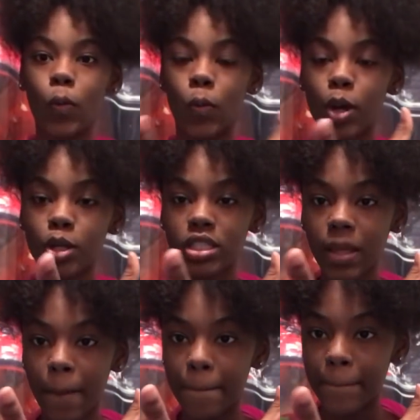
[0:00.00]
Worst
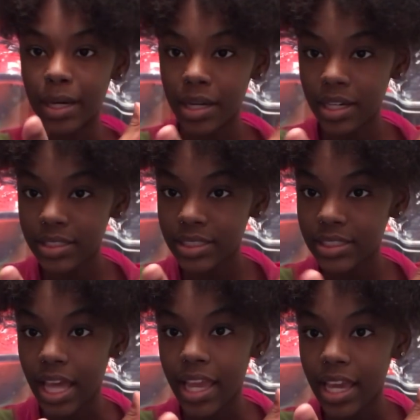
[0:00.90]

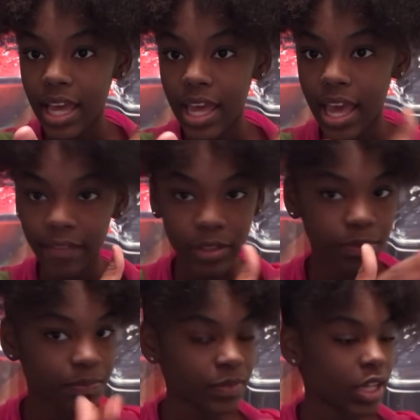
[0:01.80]
mistake ever.
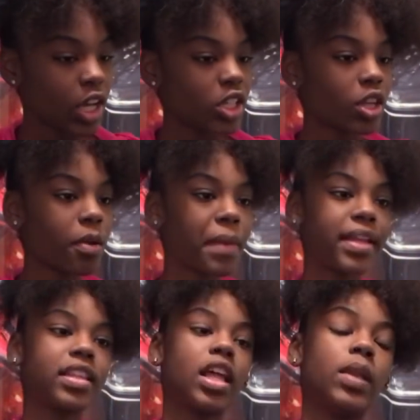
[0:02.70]
So we back
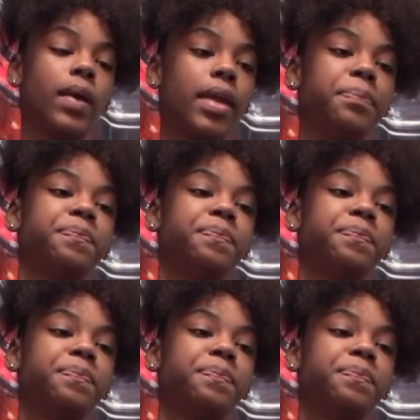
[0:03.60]
together, right?